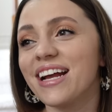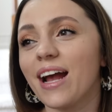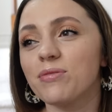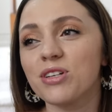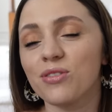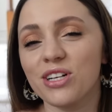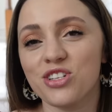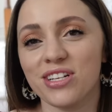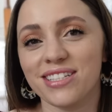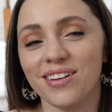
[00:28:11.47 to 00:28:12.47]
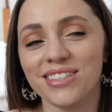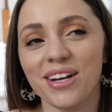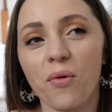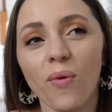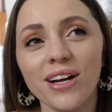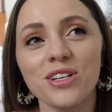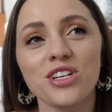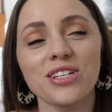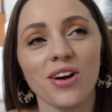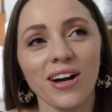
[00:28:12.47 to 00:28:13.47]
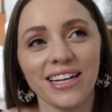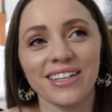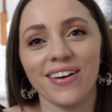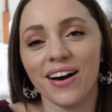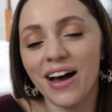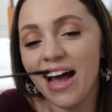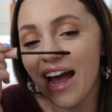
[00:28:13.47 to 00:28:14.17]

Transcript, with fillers: Captain Crunchies. And I was like, what is she talking about?